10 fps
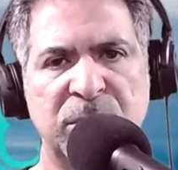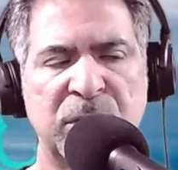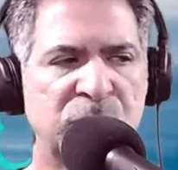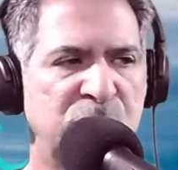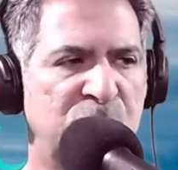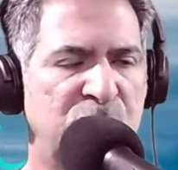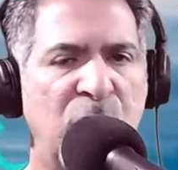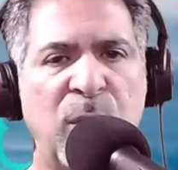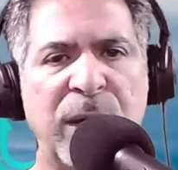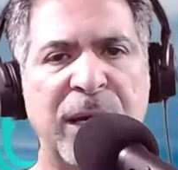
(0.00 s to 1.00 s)
So you
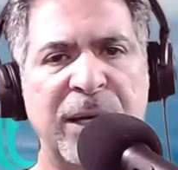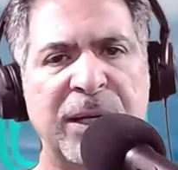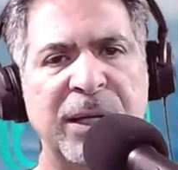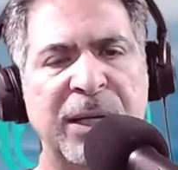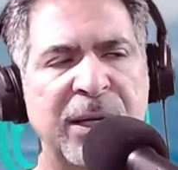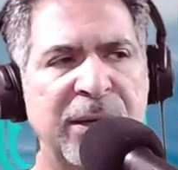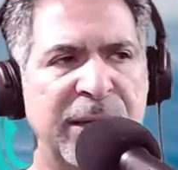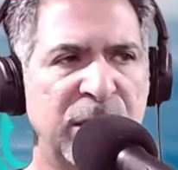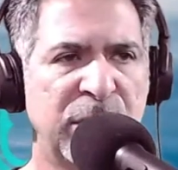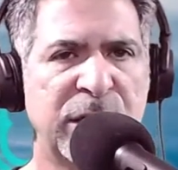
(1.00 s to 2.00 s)
go in,
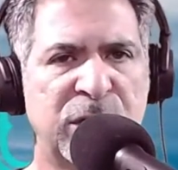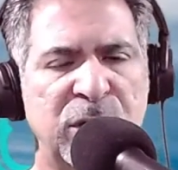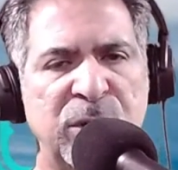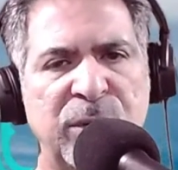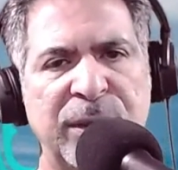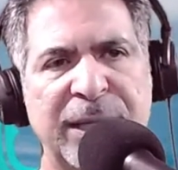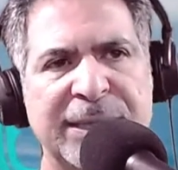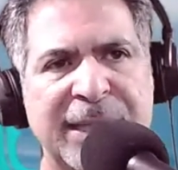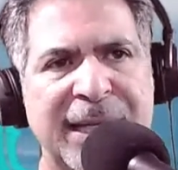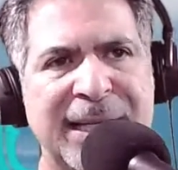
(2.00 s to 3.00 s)
they look at you and they
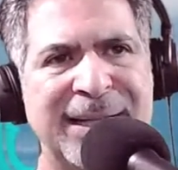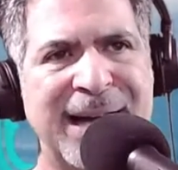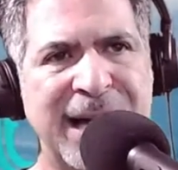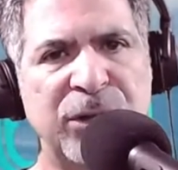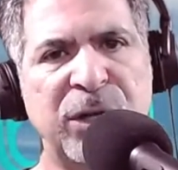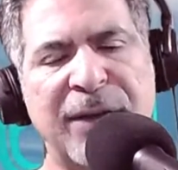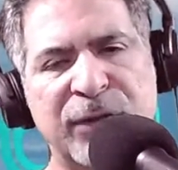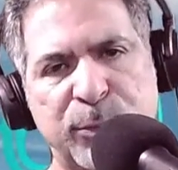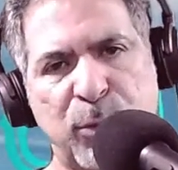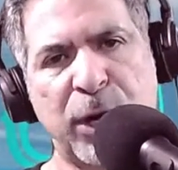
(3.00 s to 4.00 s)
say, oh, you have a
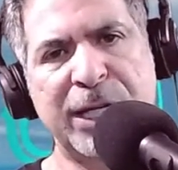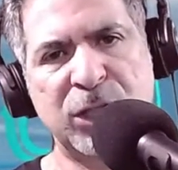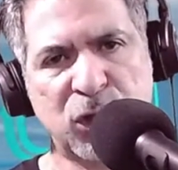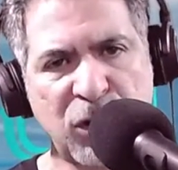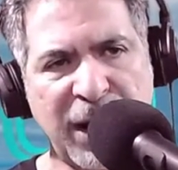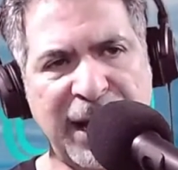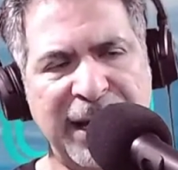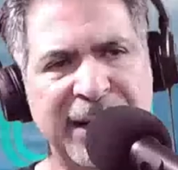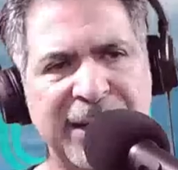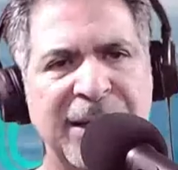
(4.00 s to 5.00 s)
sprained
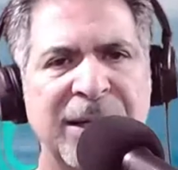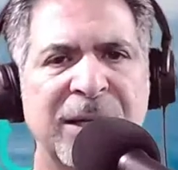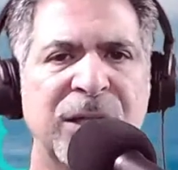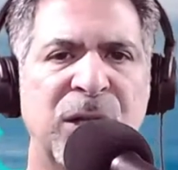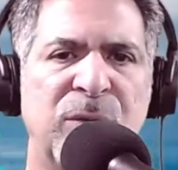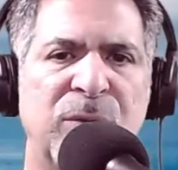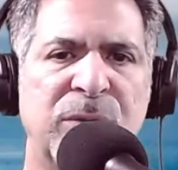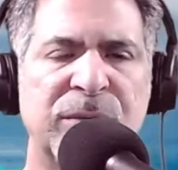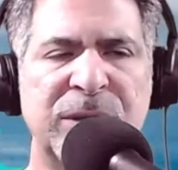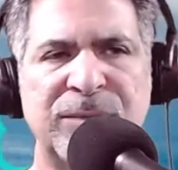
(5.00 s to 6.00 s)
strain. You
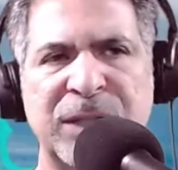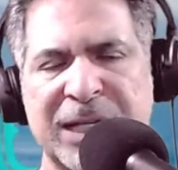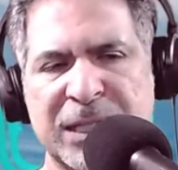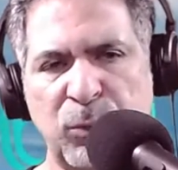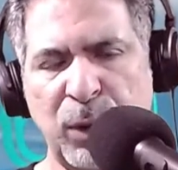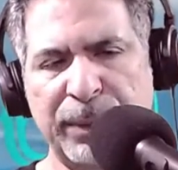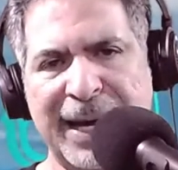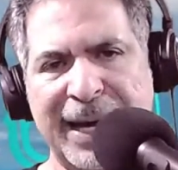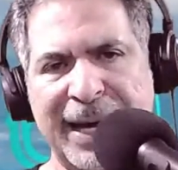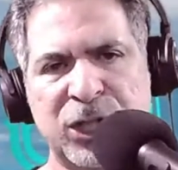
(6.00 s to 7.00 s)
got some
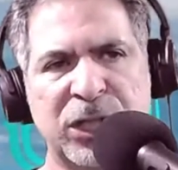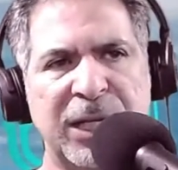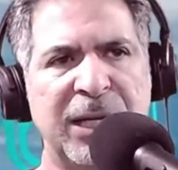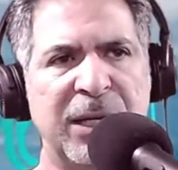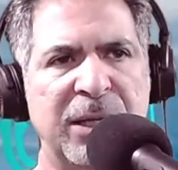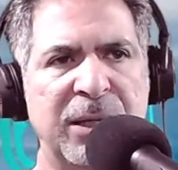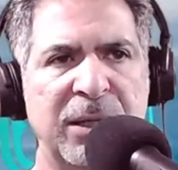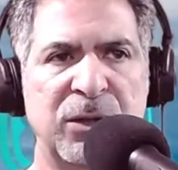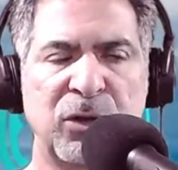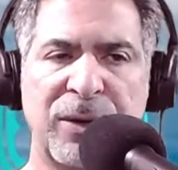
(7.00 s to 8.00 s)
whiplash
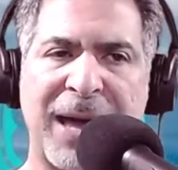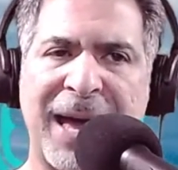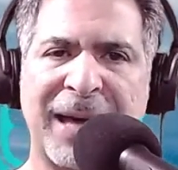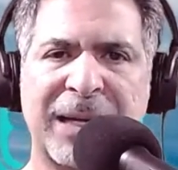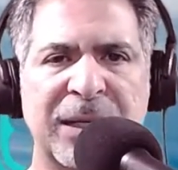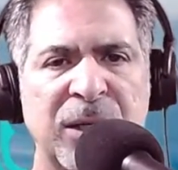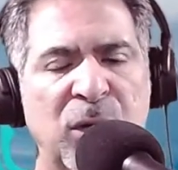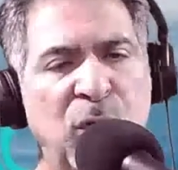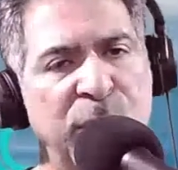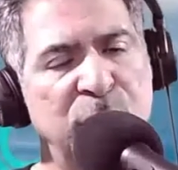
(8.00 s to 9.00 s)
in your neck
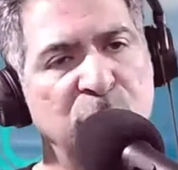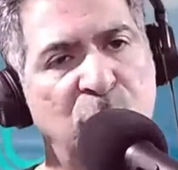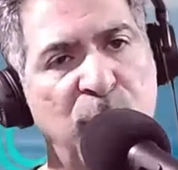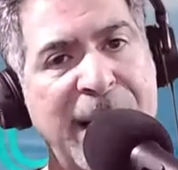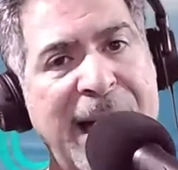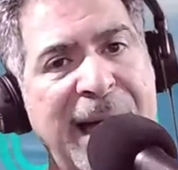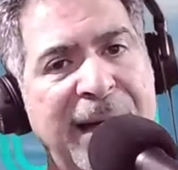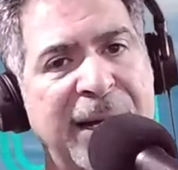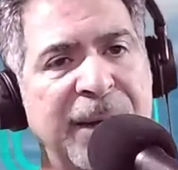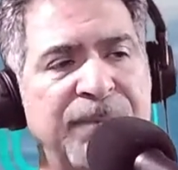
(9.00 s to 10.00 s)
or in your low back.